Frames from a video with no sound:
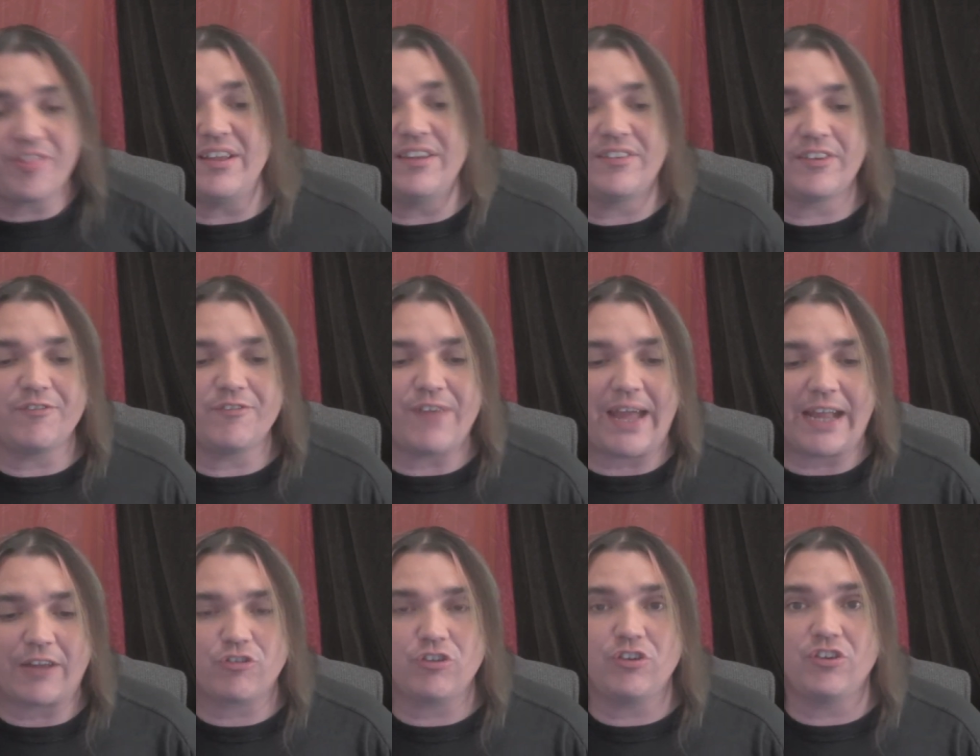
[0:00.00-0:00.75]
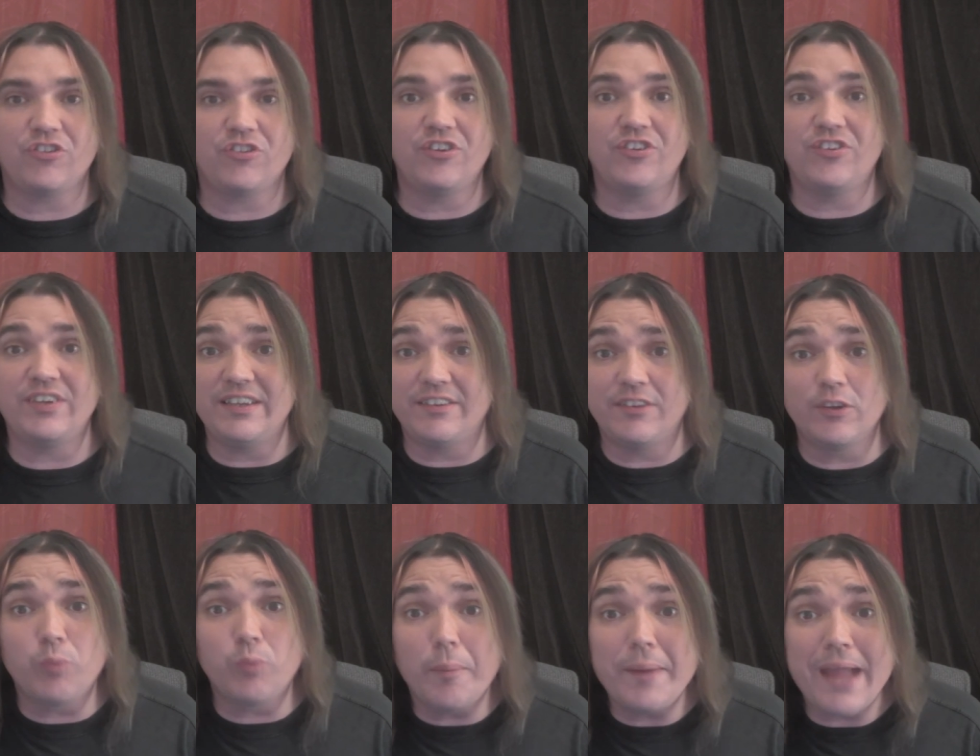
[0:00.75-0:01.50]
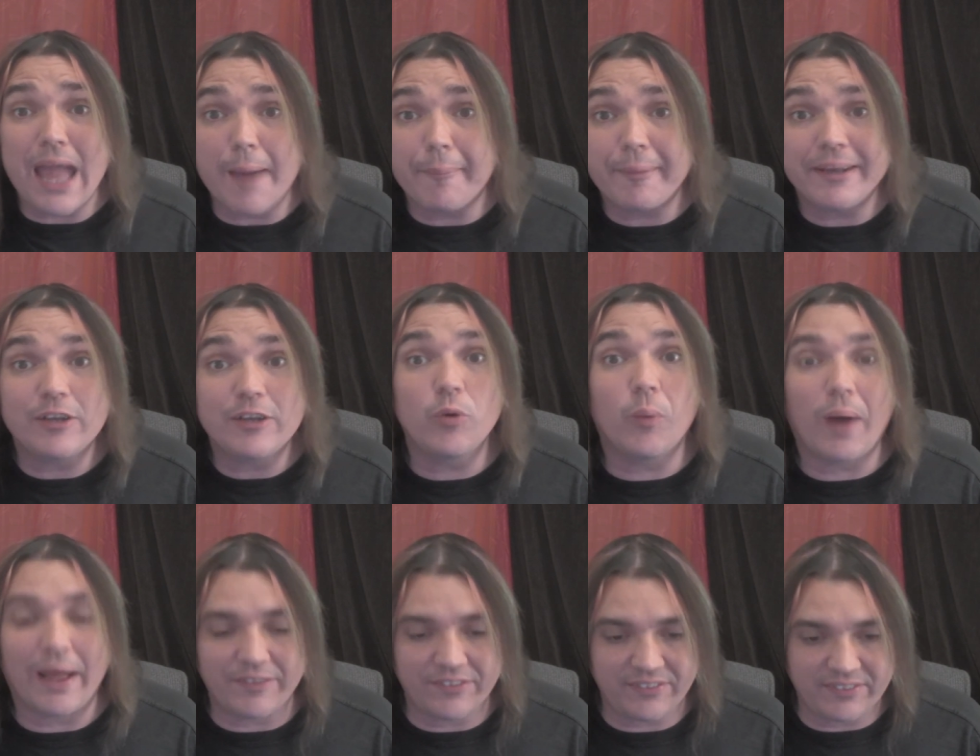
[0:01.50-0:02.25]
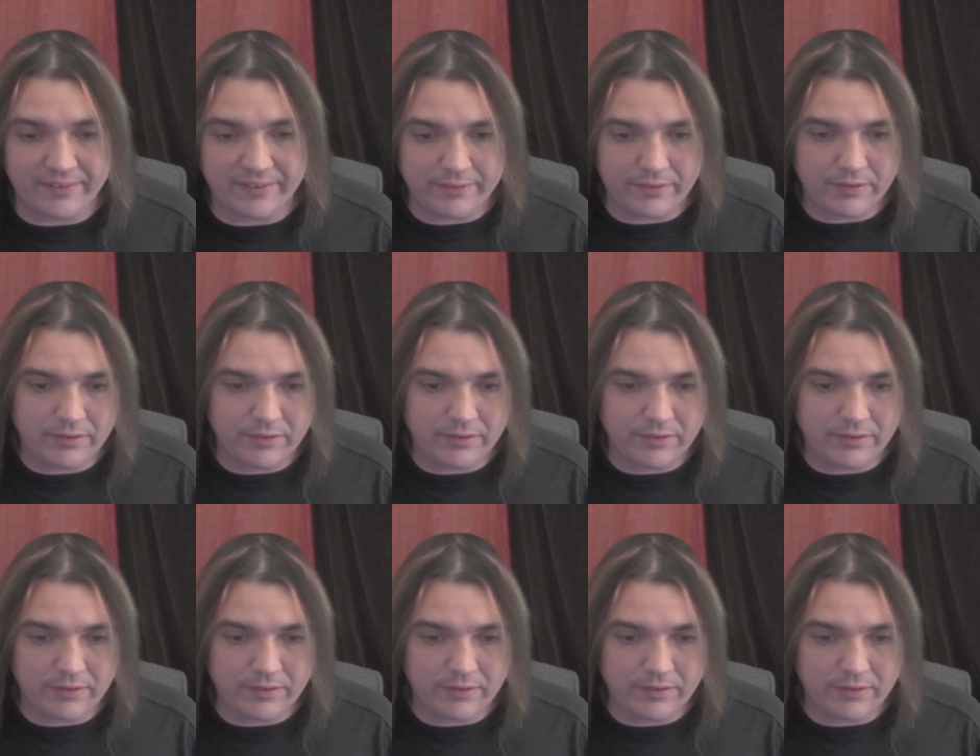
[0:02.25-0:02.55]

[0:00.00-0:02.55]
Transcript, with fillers: these infectious diseases will be happening to us.